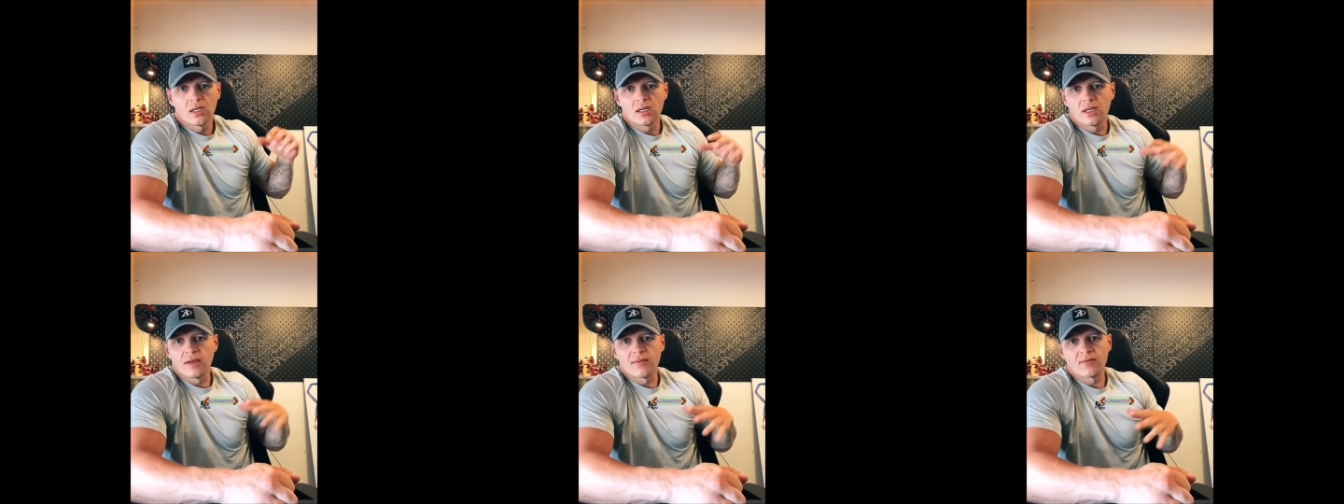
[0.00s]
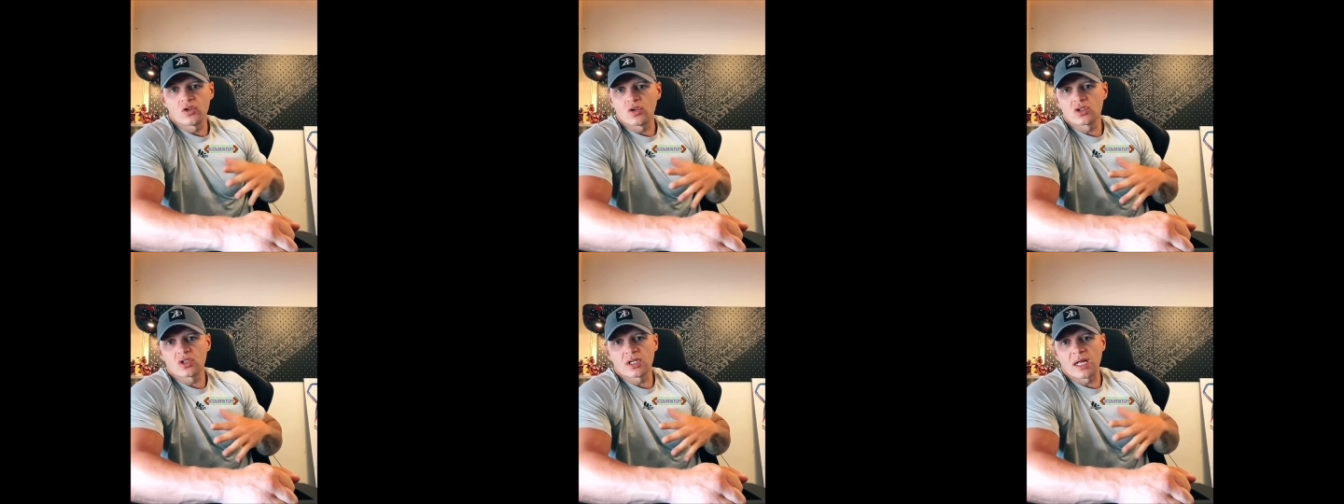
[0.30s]

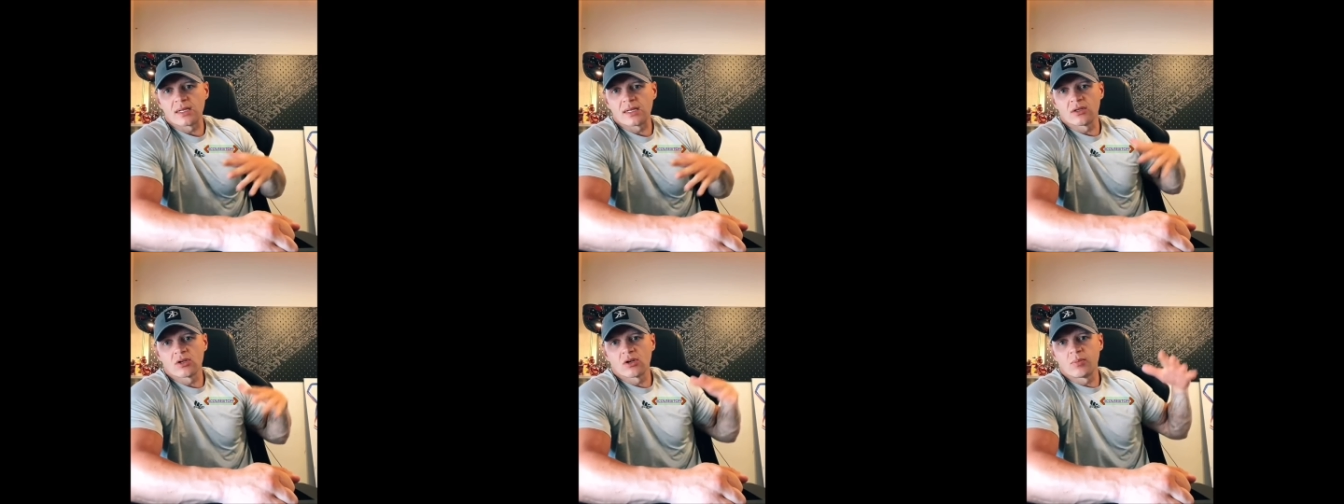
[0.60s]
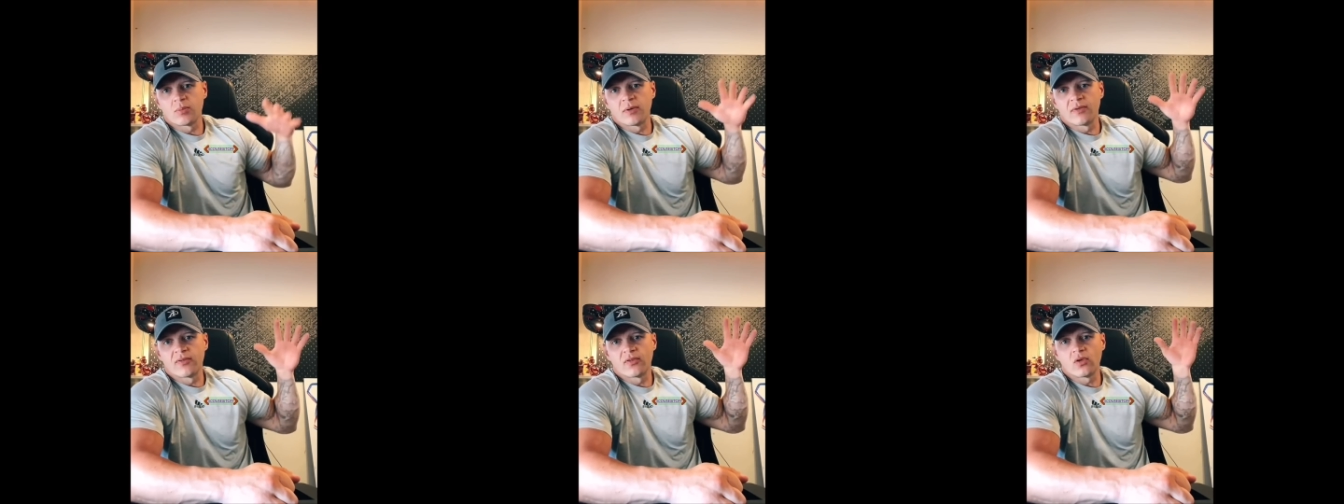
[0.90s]
you've just ended
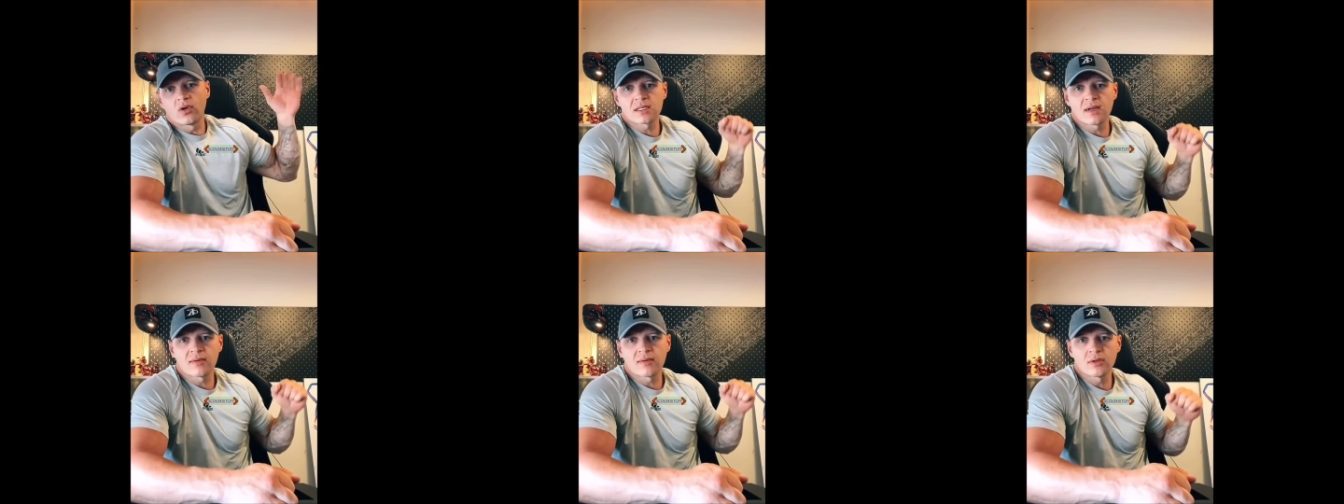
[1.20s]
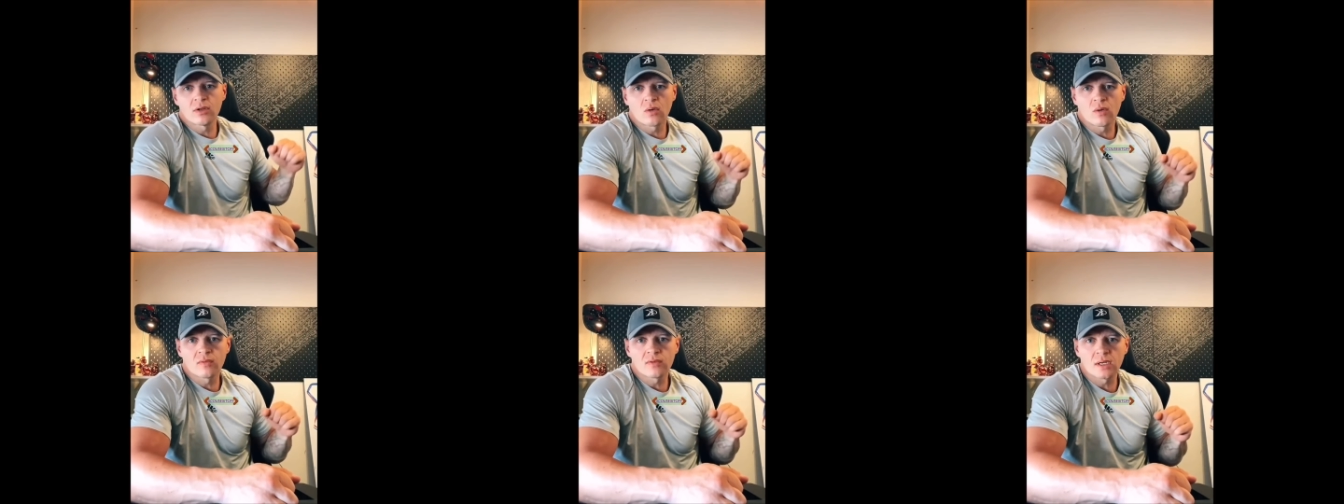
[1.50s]
up a mess,
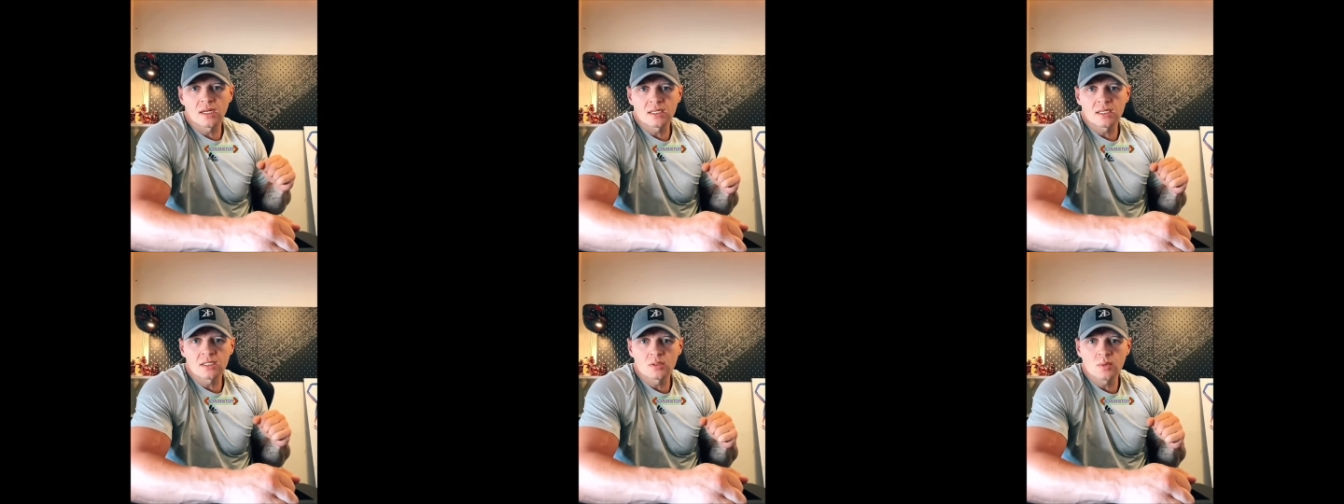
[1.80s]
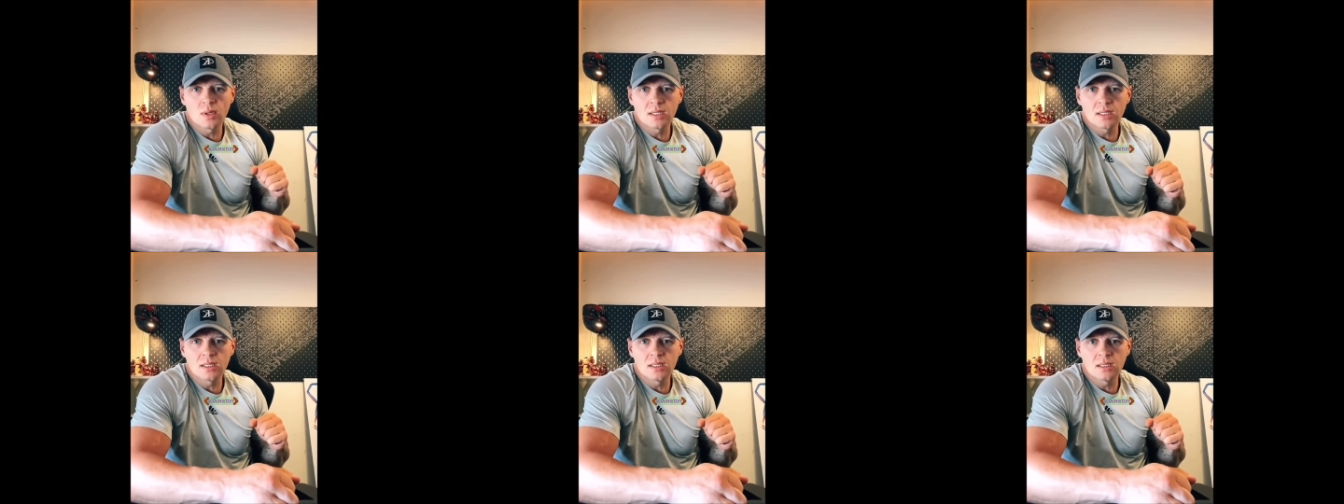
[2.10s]
haven't you, over the last
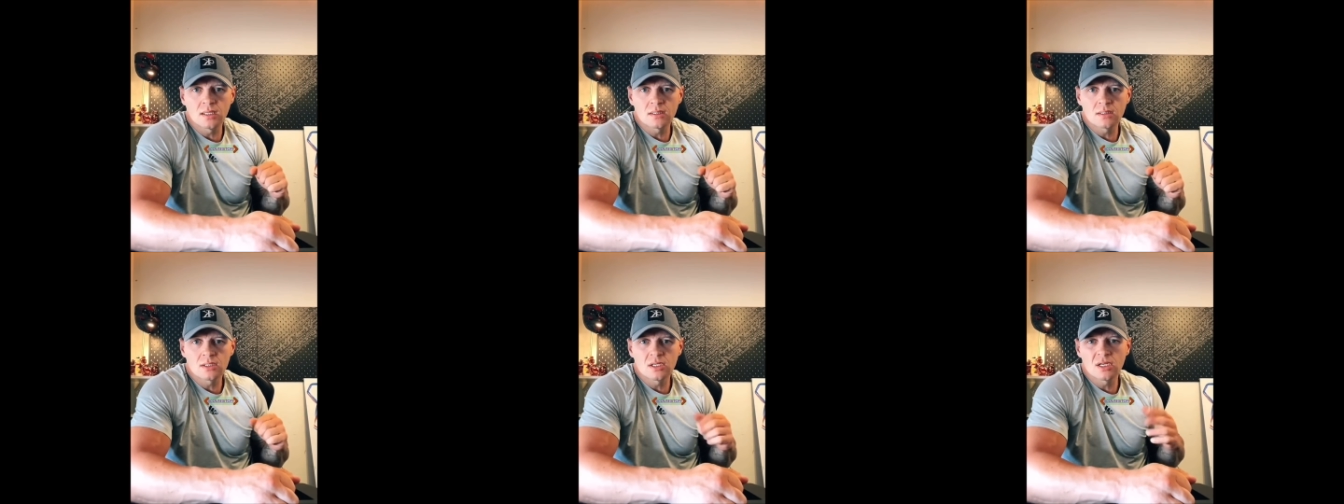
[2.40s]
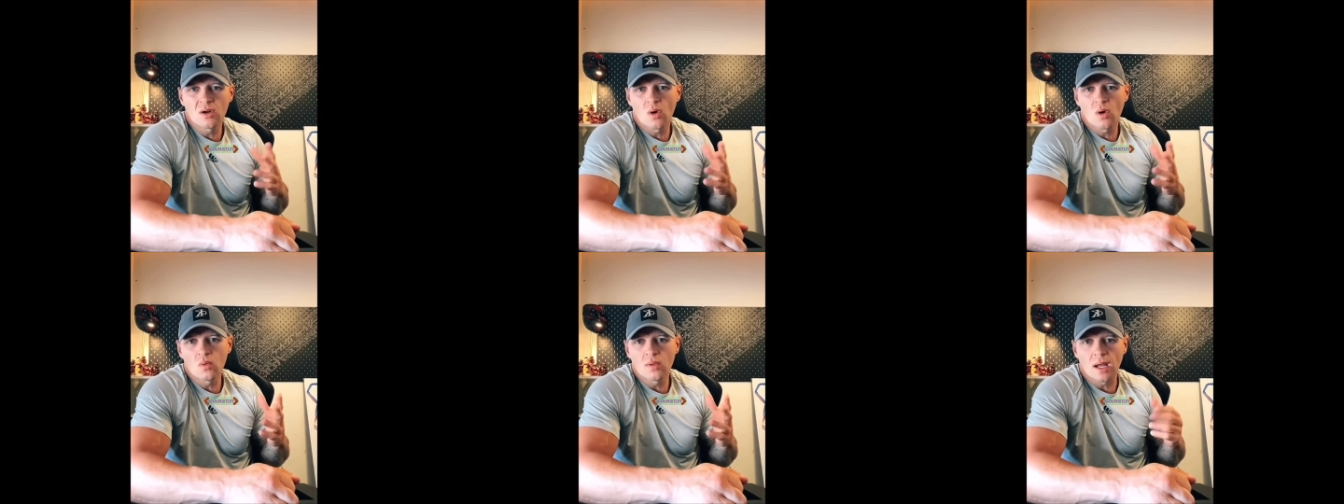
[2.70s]
20 years.
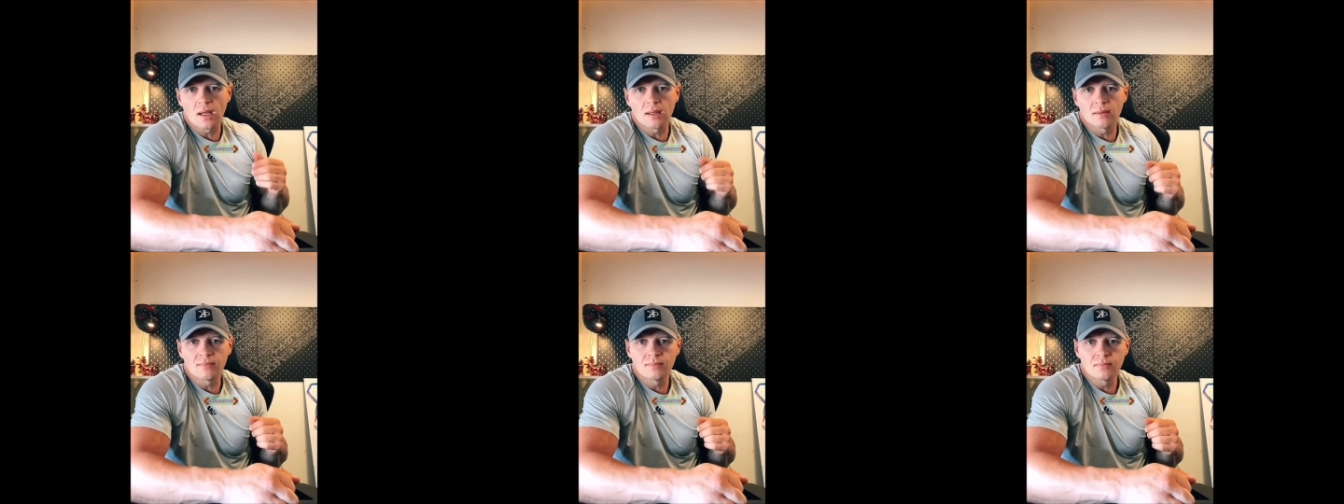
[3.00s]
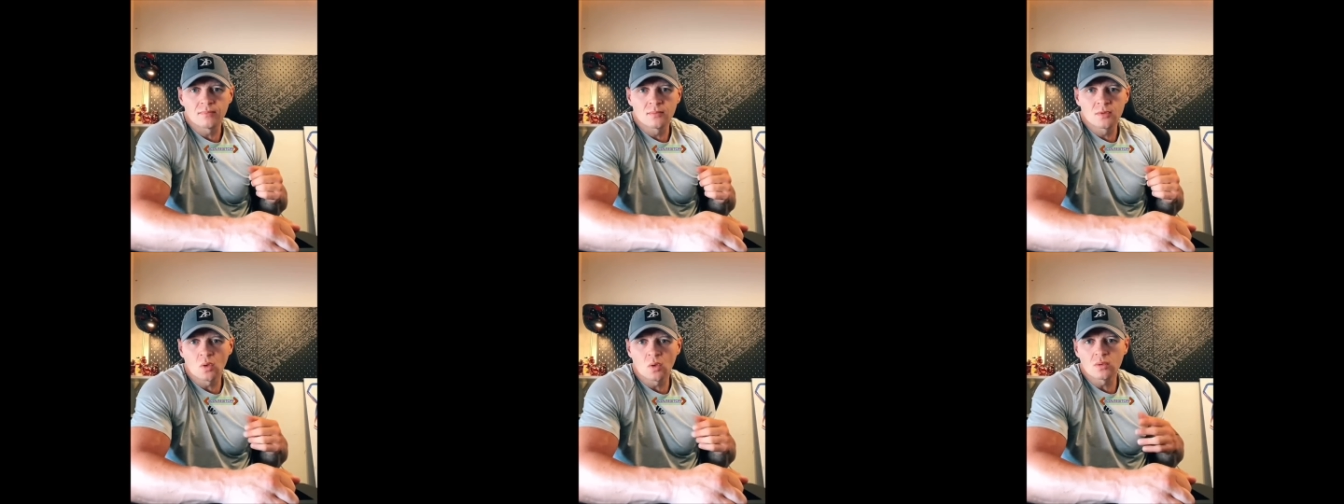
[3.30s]
You know that,
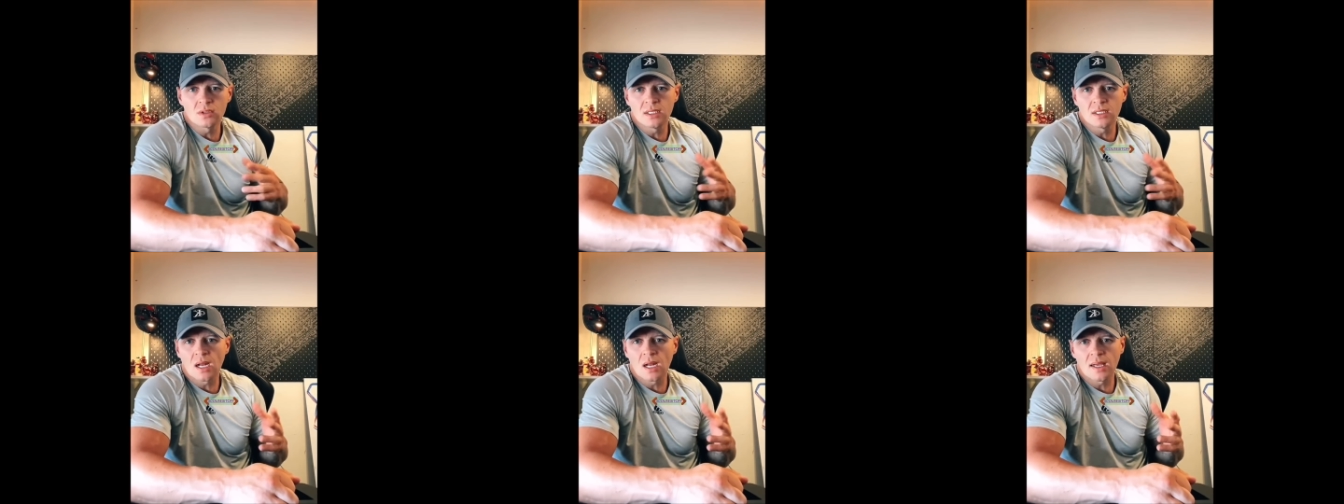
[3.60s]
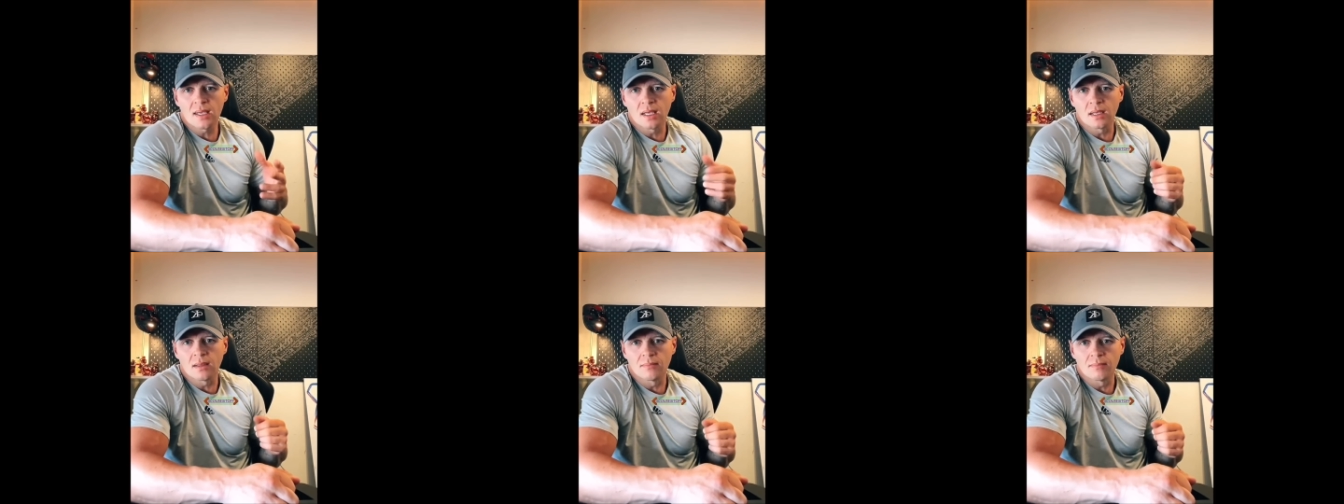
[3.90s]
don't
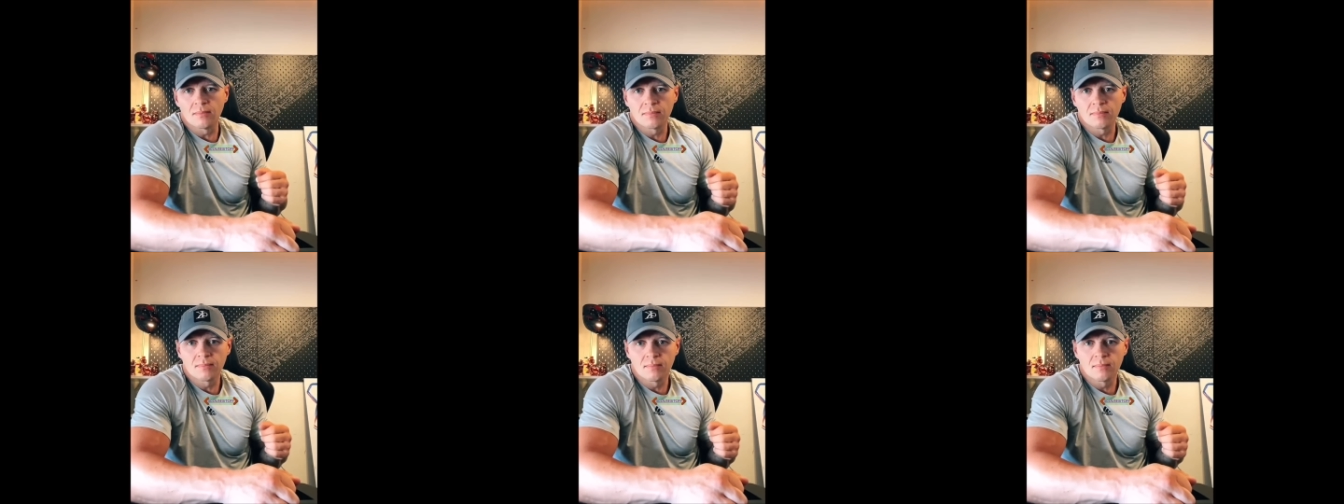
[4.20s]
deny it.